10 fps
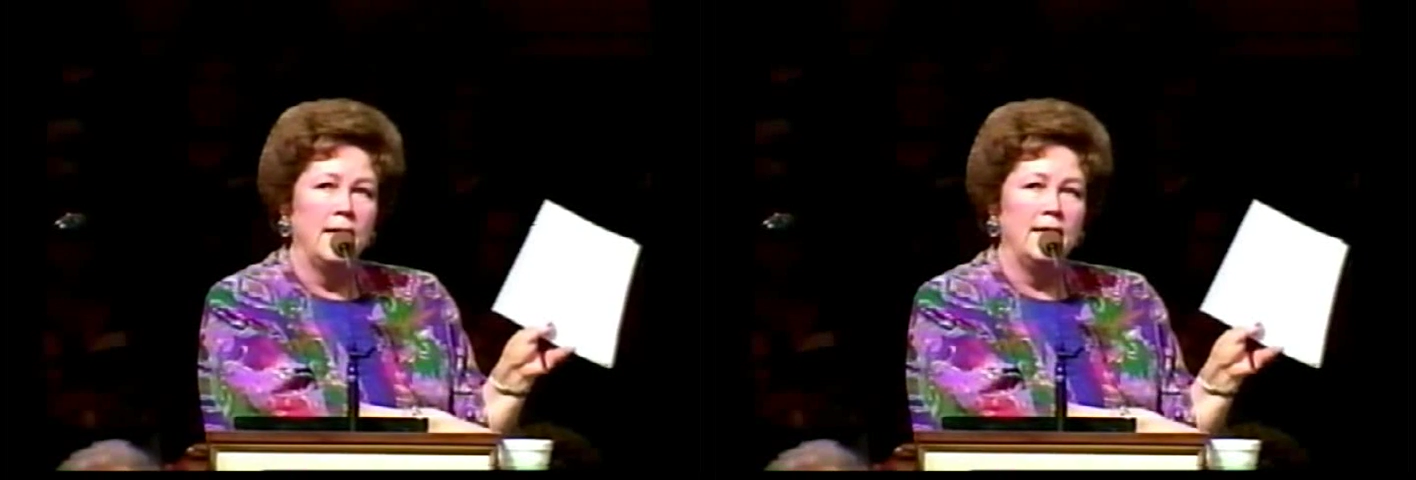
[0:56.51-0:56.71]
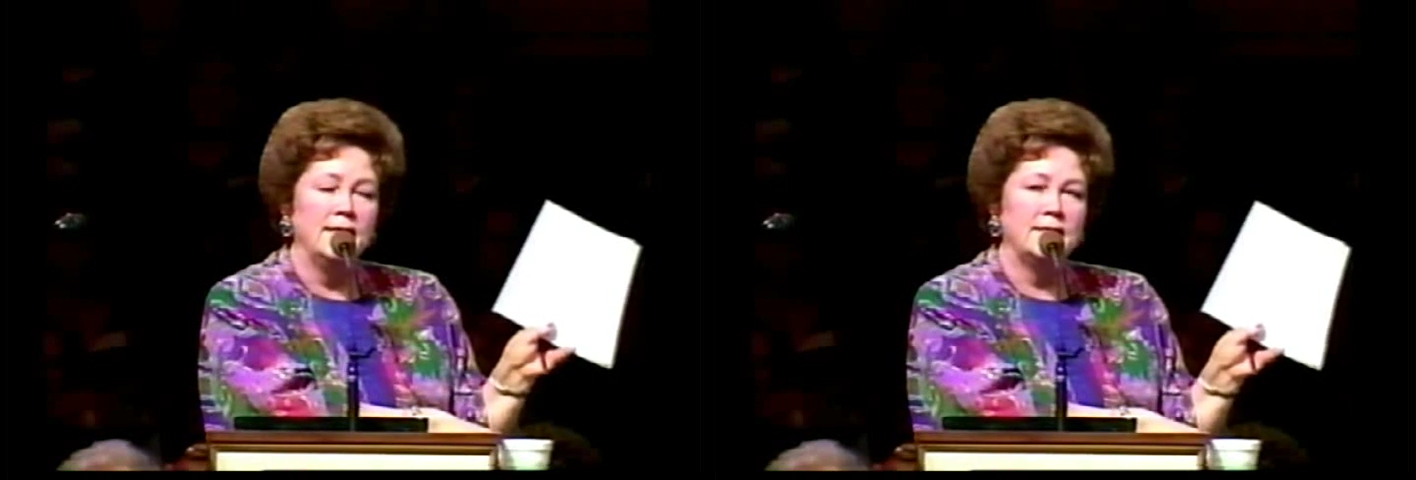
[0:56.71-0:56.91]

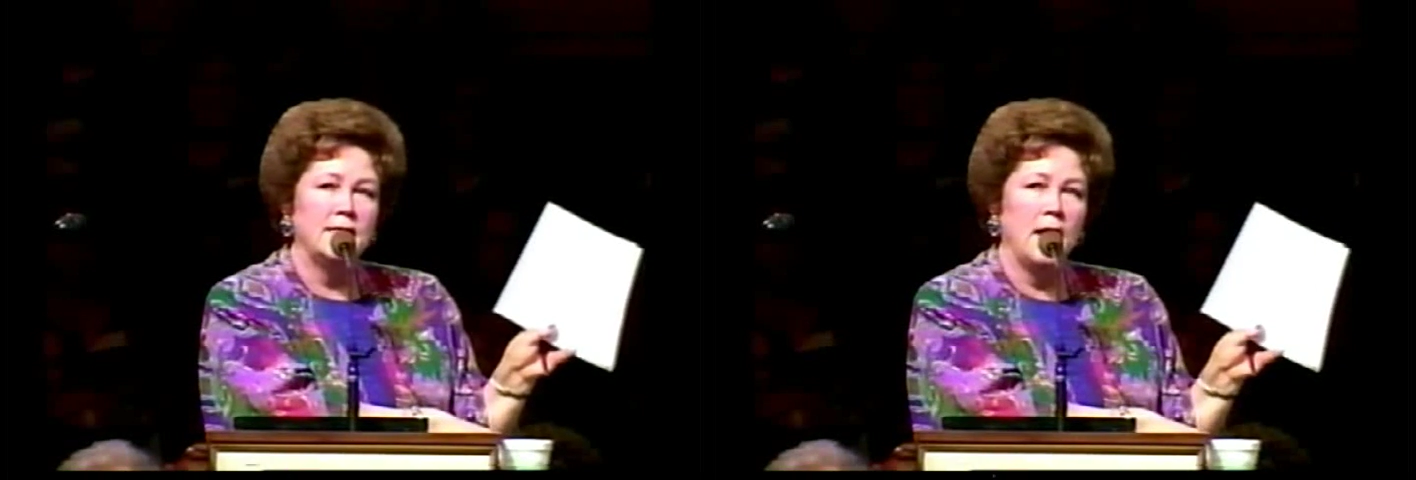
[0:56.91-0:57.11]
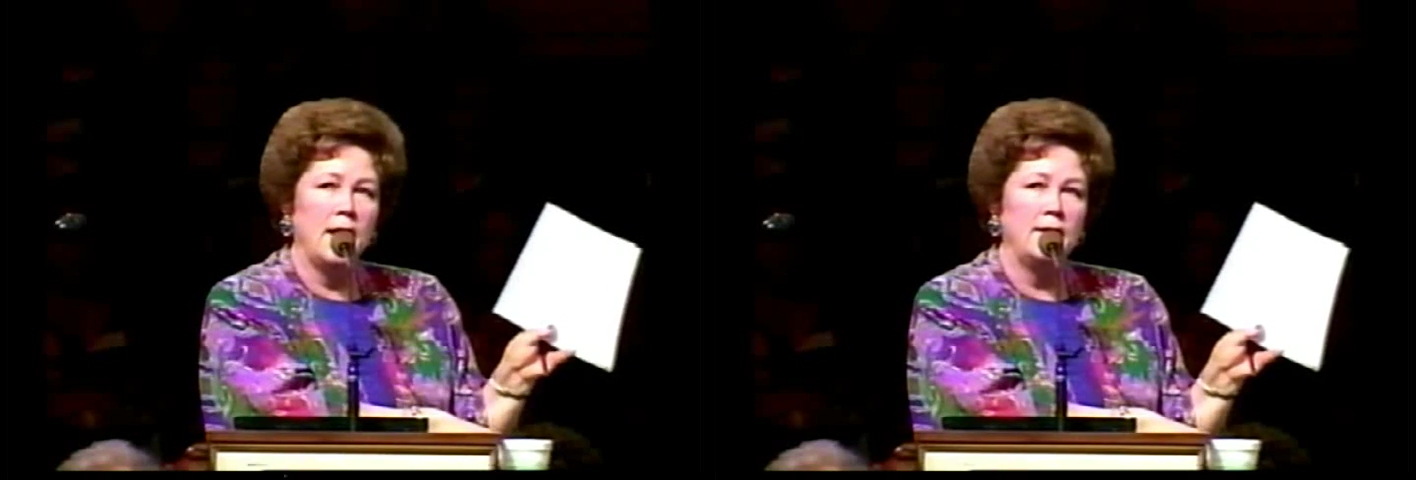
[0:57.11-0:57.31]
And it's
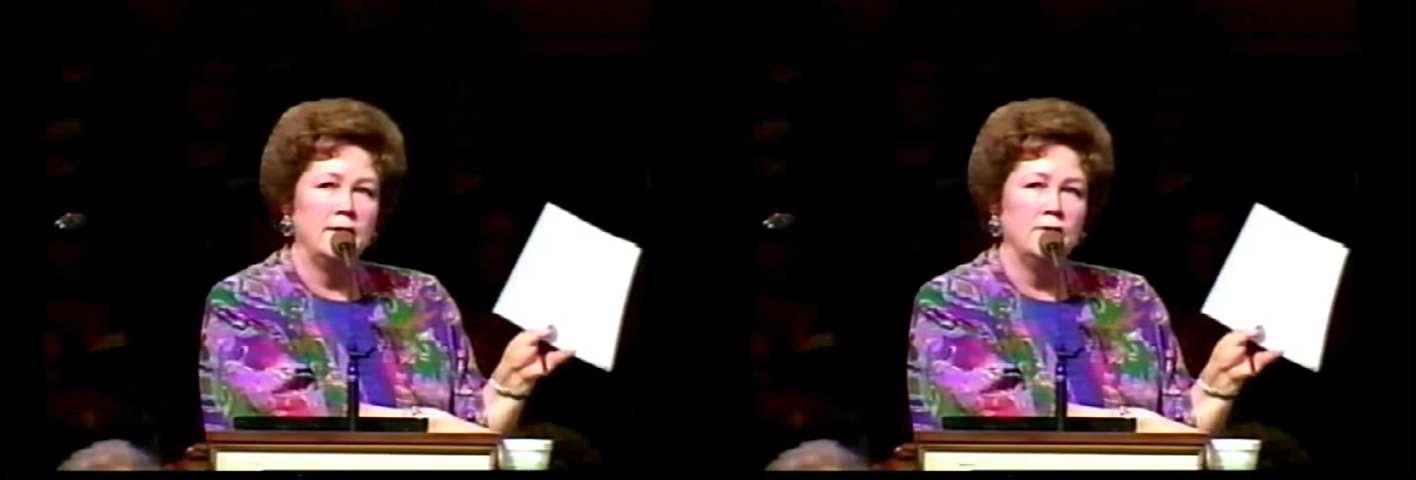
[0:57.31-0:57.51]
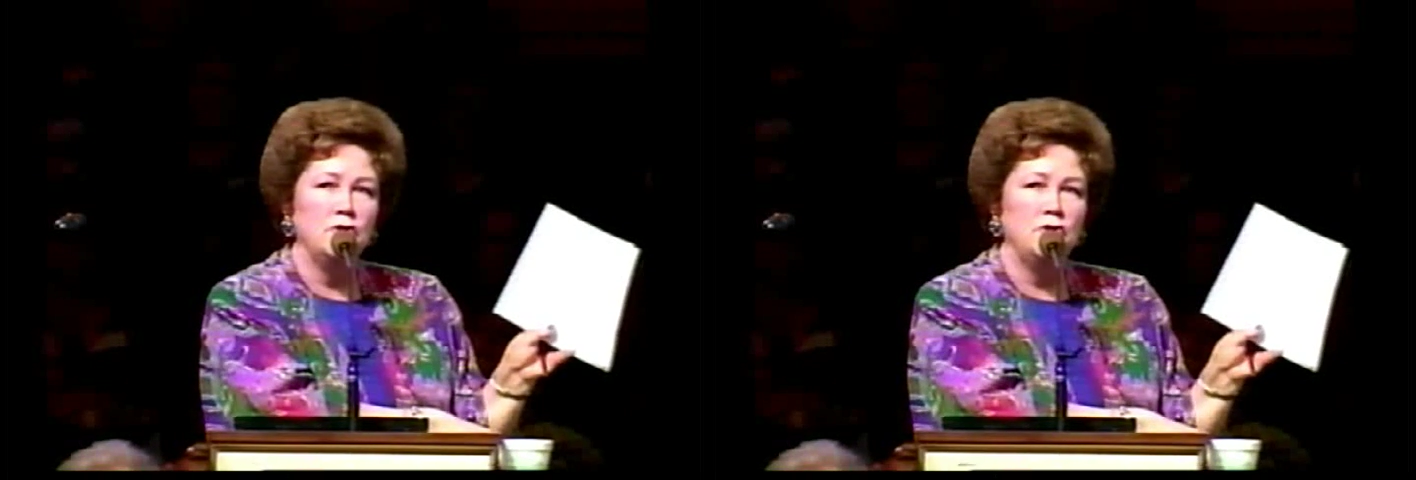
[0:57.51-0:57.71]

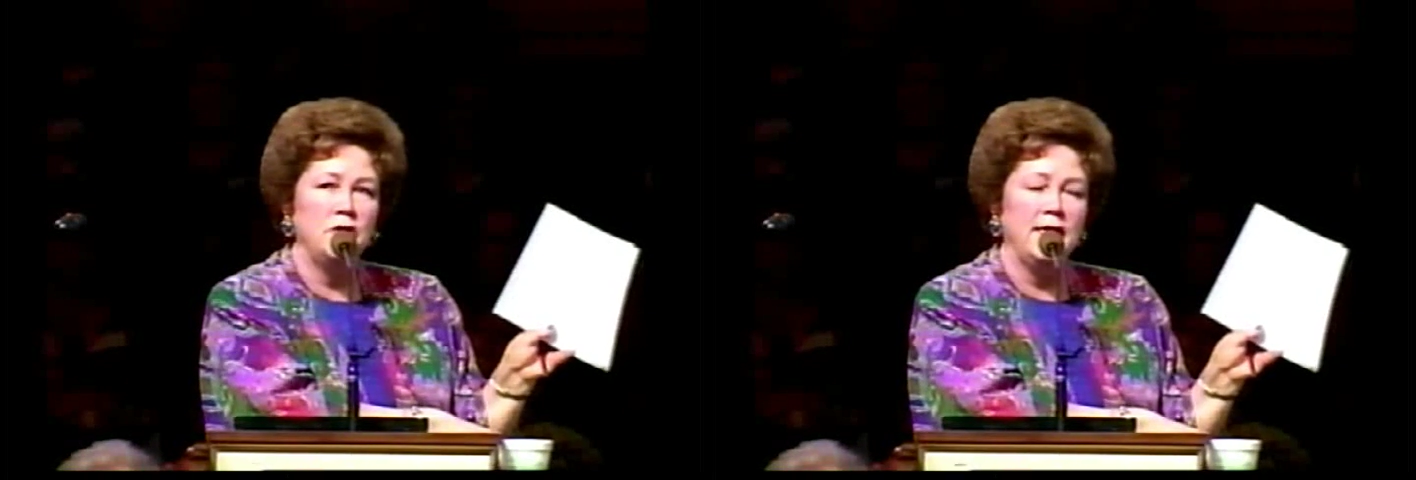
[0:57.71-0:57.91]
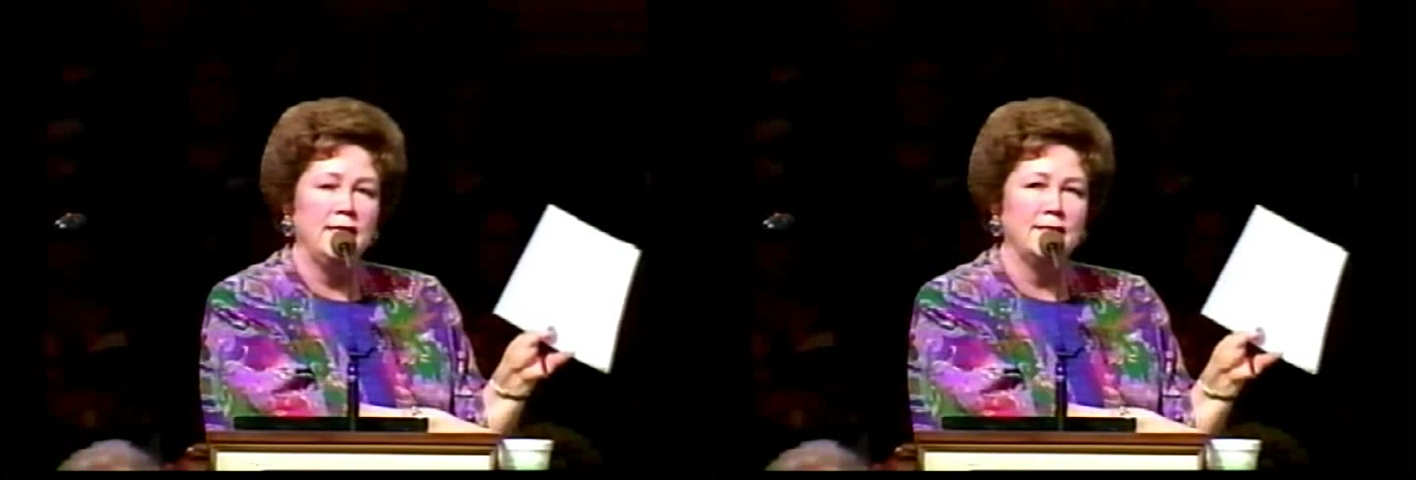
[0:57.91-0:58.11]
signed,
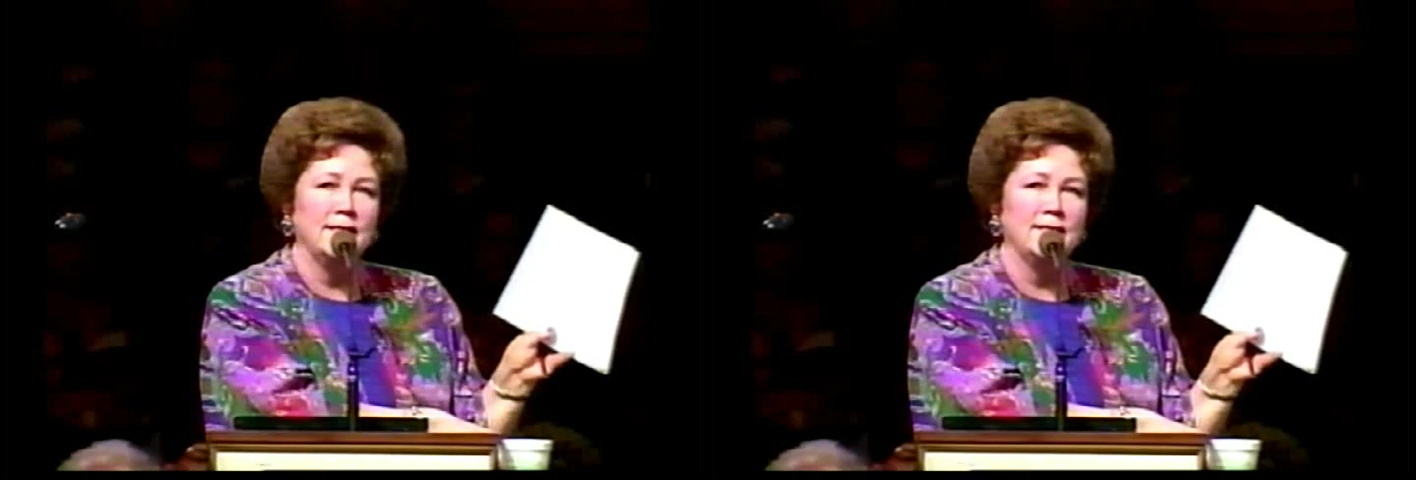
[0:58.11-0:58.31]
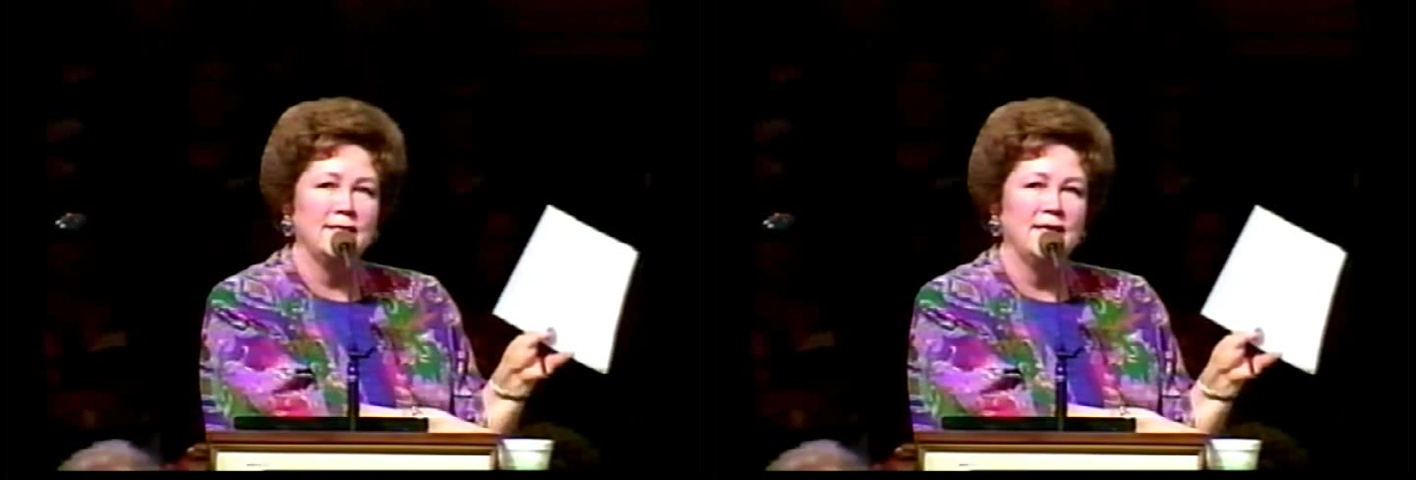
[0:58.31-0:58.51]

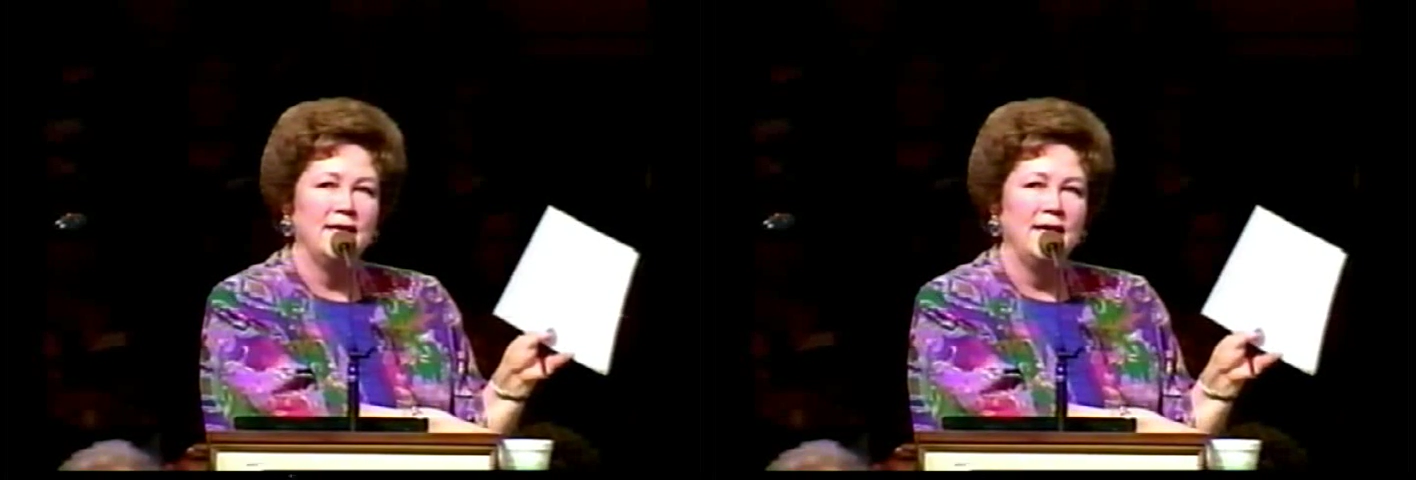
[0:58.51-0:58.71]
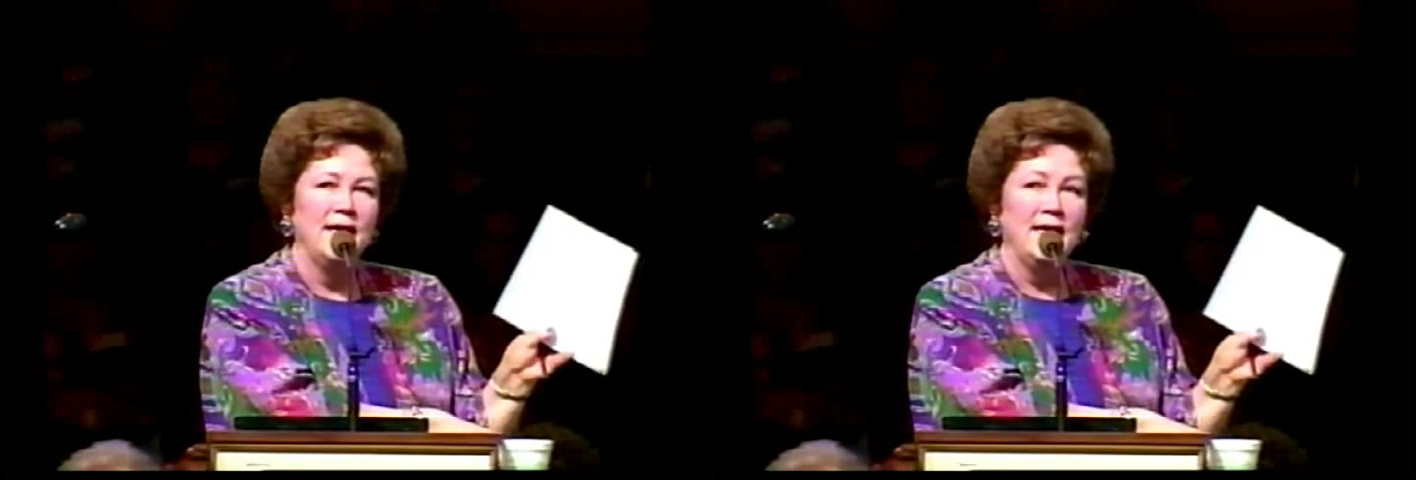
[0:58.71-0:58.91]
Jesus.
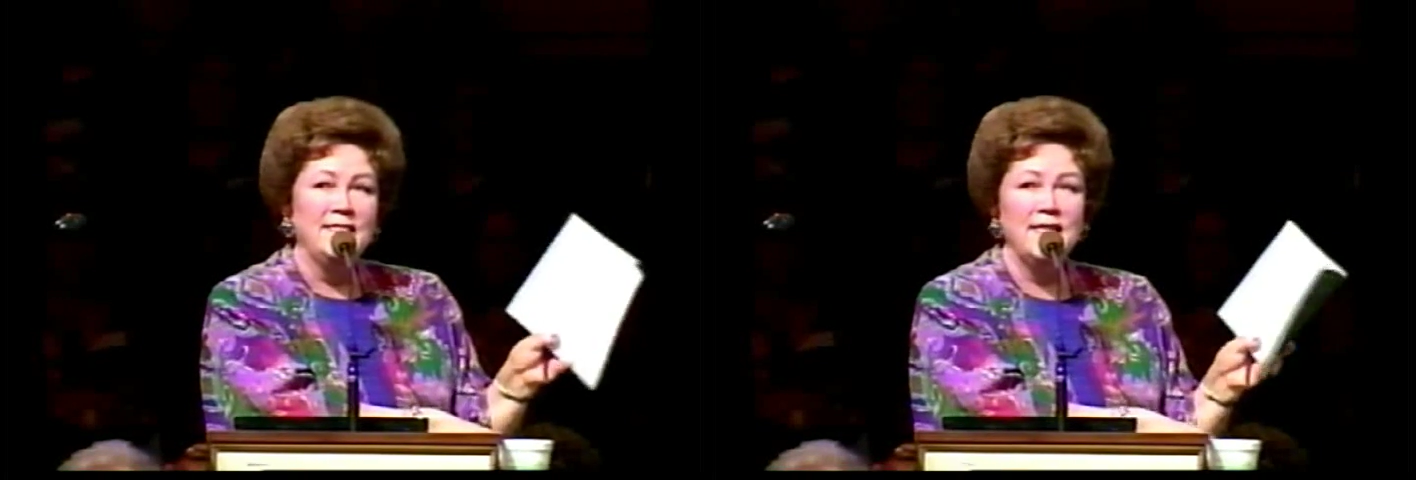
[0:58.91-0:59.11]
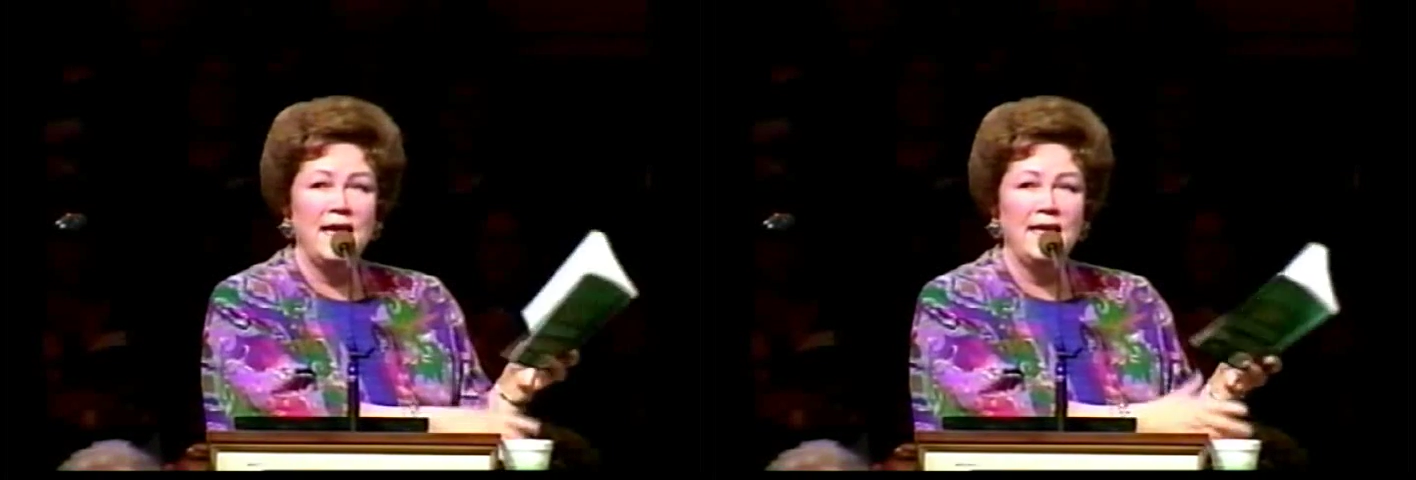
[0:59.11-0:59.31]

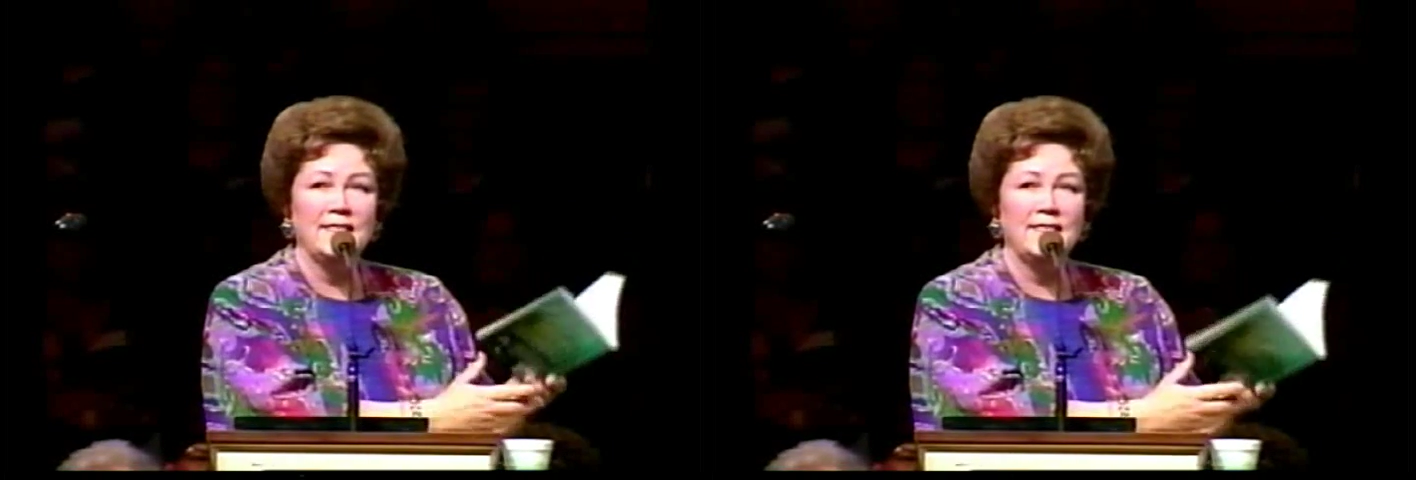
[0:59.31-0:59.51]
Isn't that